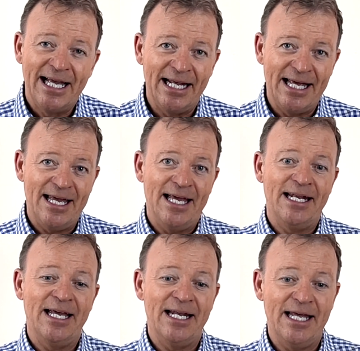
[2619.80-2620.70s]

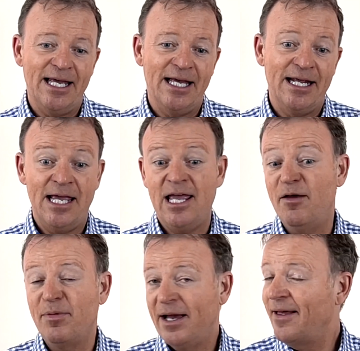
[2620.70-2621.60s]
a
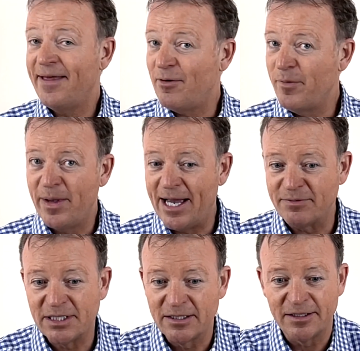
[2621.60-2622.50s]
hip, that would be
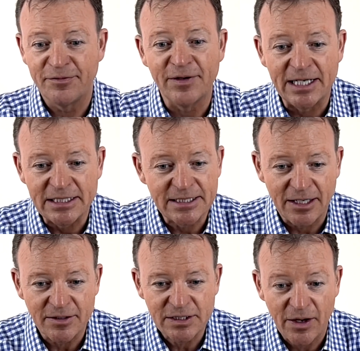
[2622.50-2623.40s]
absolutely fine. So
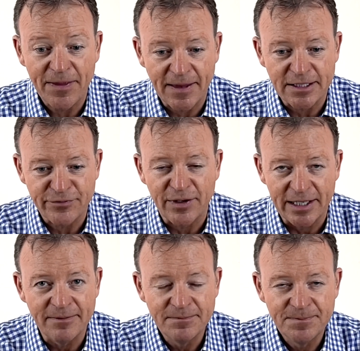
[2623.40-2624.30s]
I think that's fine.